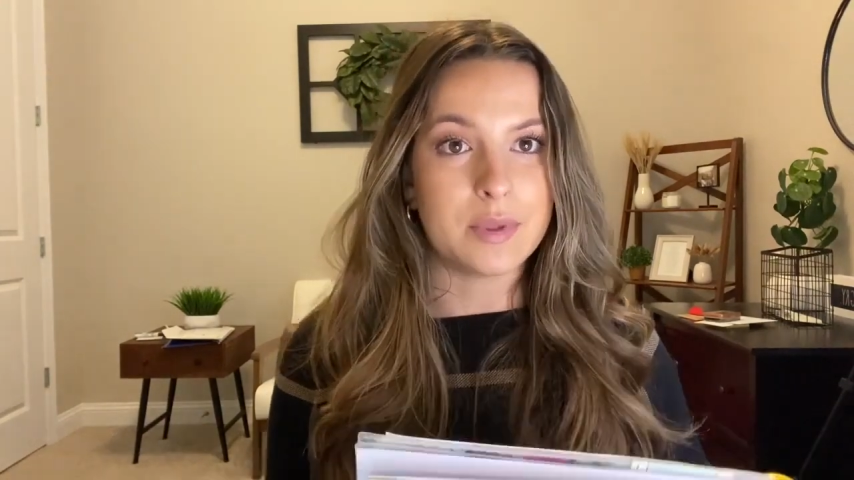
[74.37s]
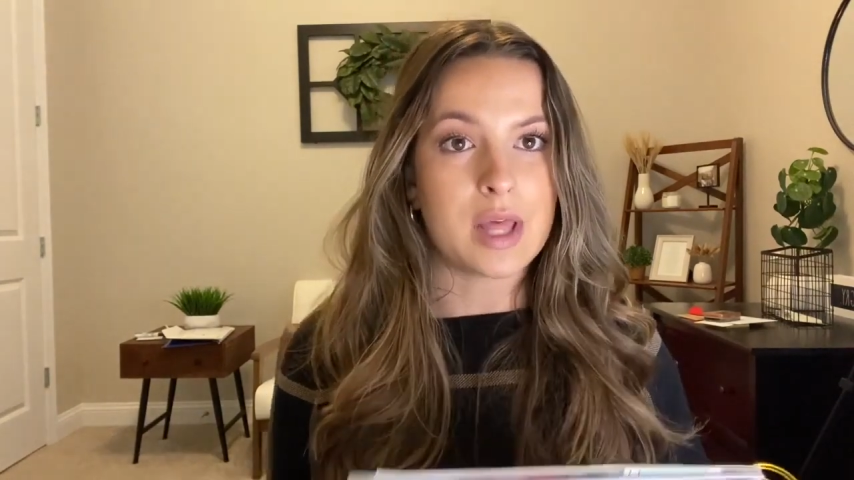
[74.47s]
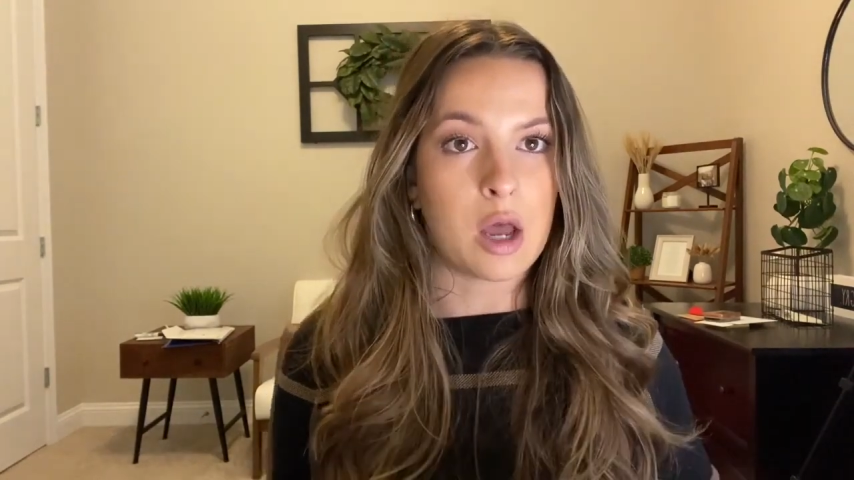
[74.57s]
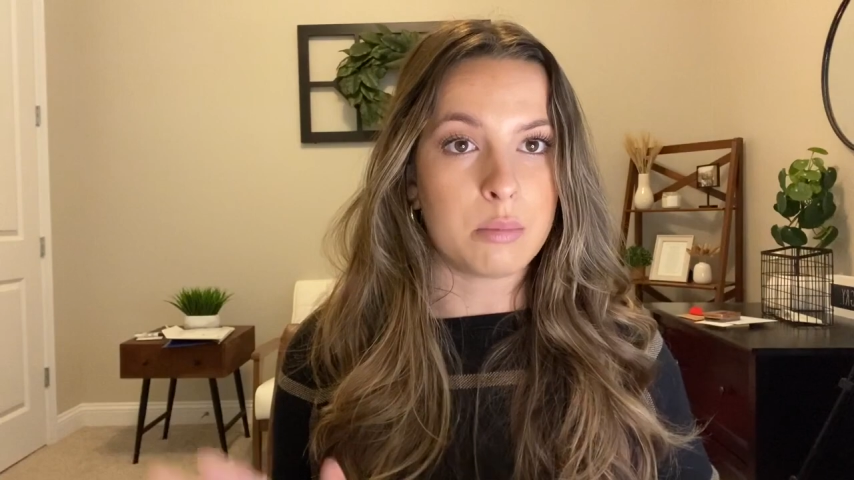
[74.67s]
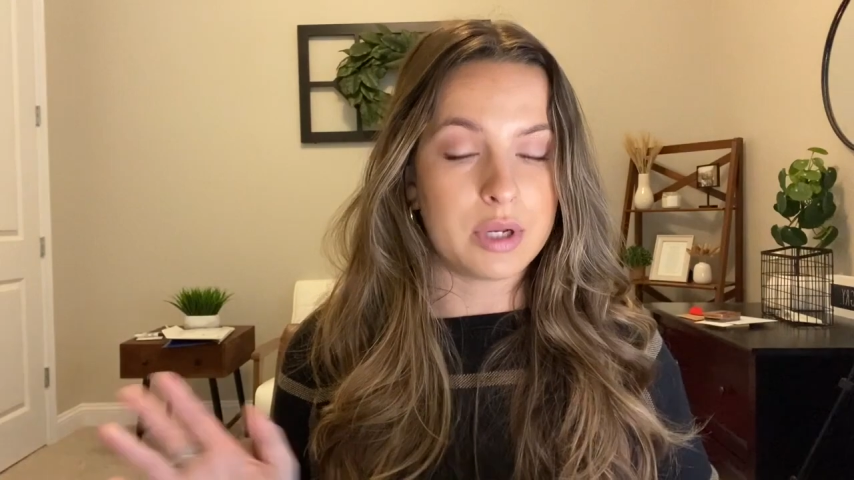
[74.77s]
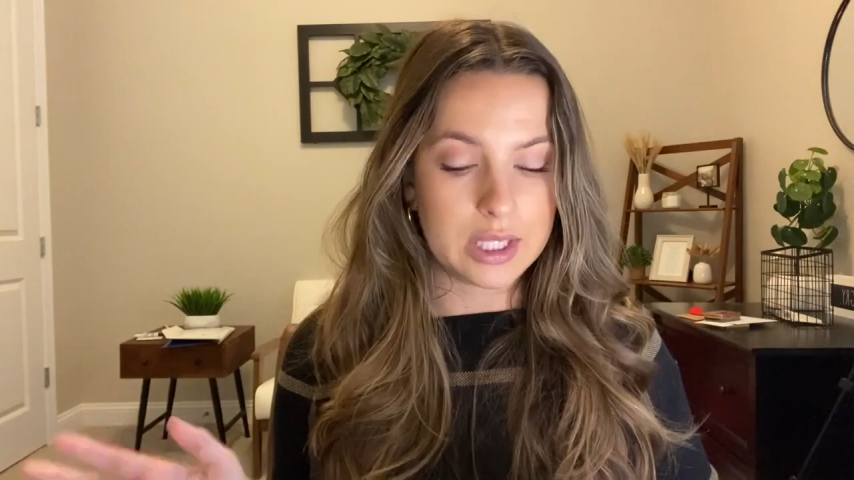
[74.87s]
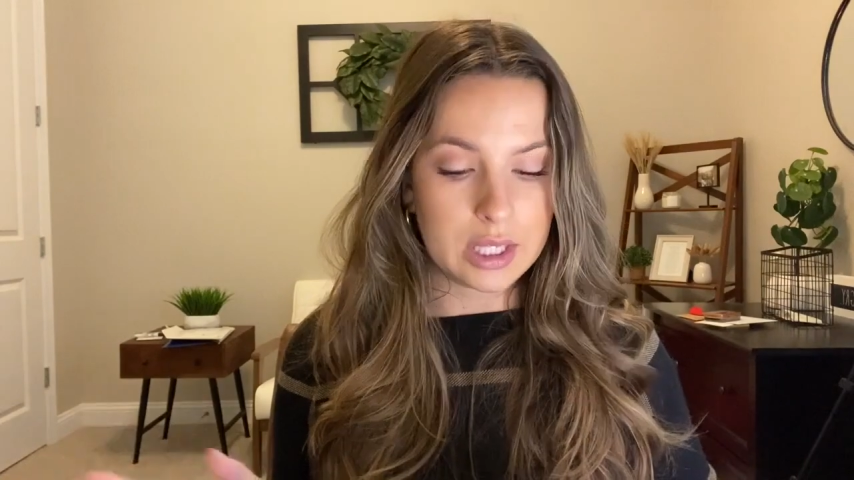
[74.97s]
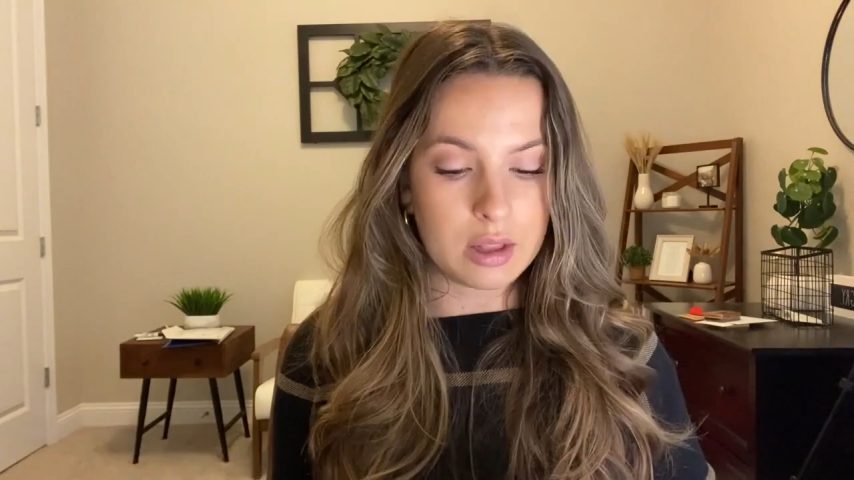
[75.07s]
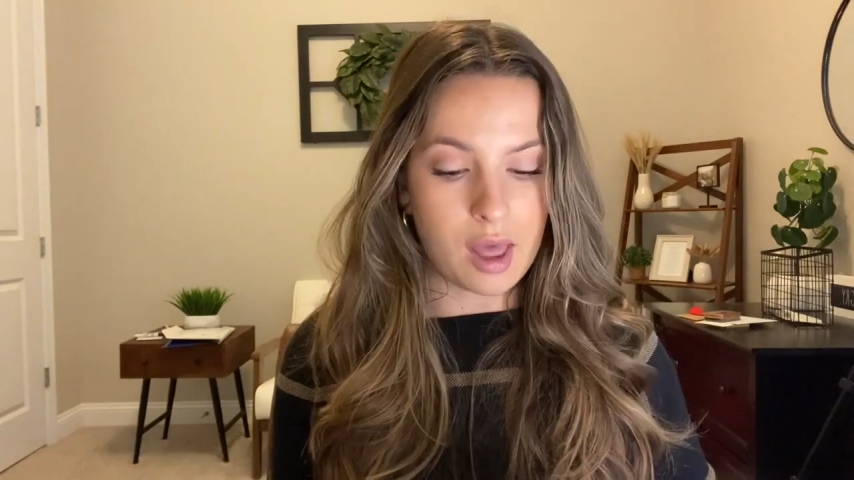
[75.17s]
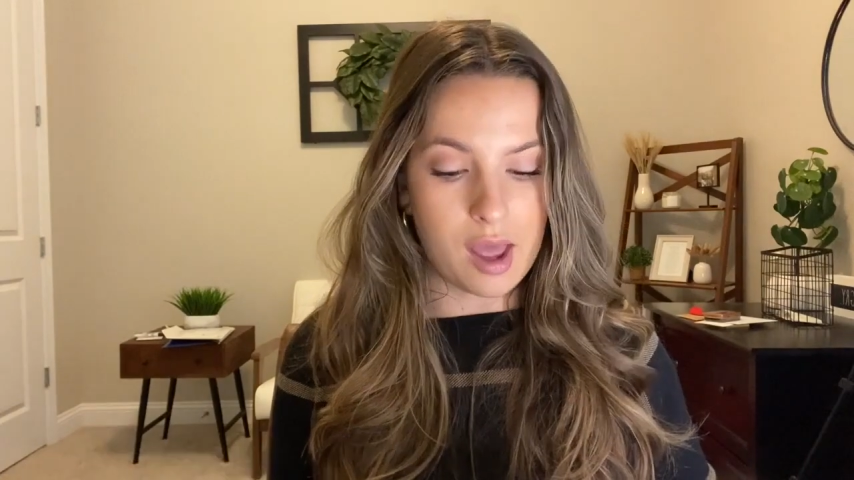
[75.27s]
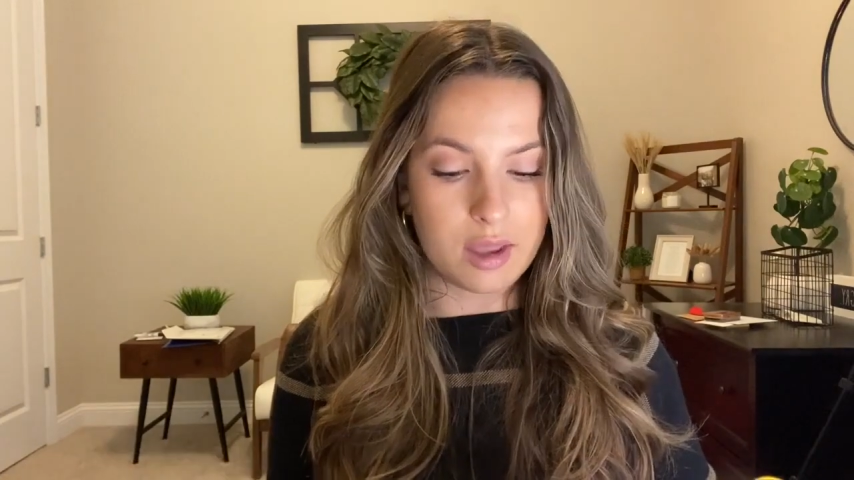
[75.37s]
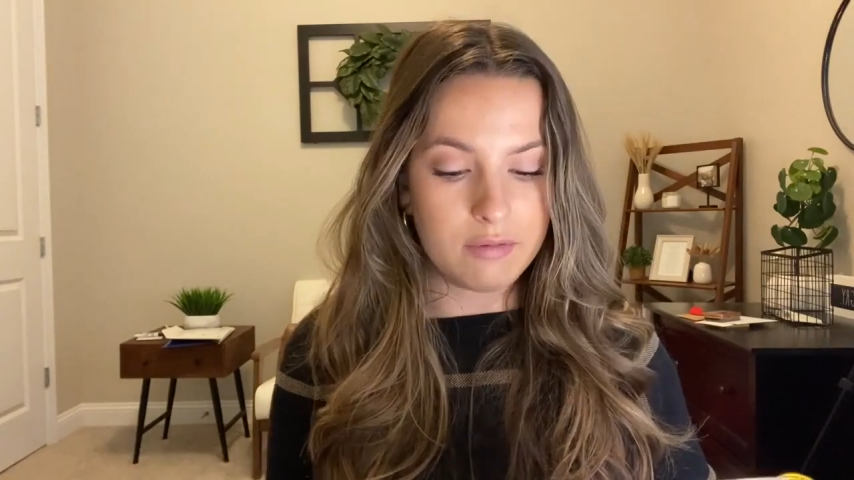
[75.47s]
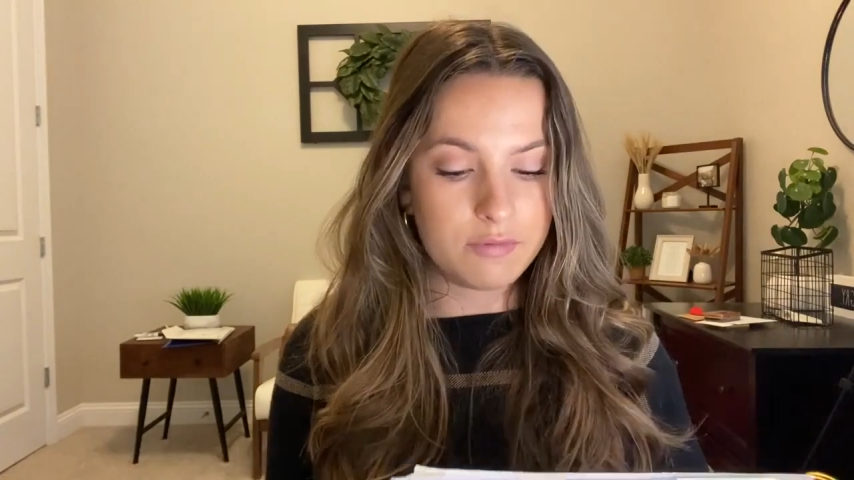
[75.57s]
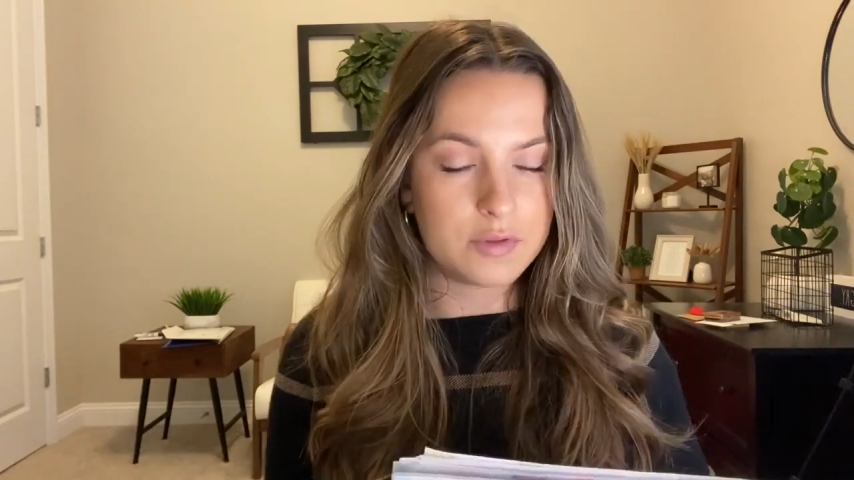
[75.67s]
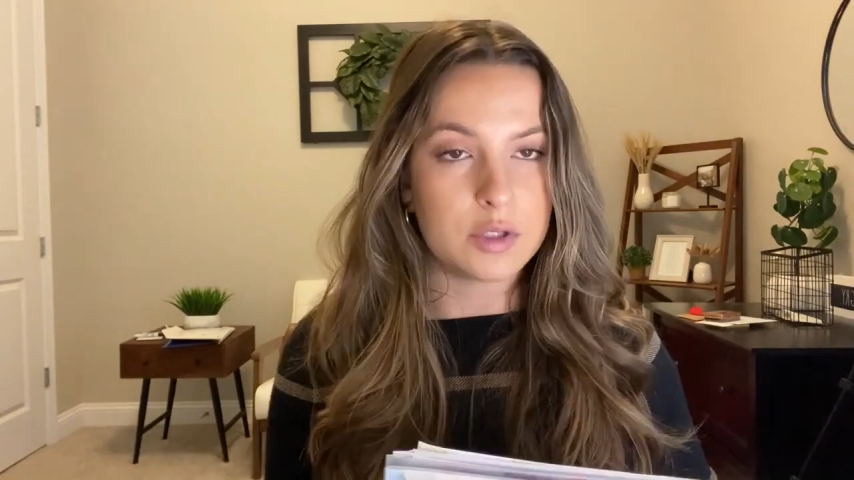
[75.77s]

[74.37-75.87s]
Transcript: without putting it live,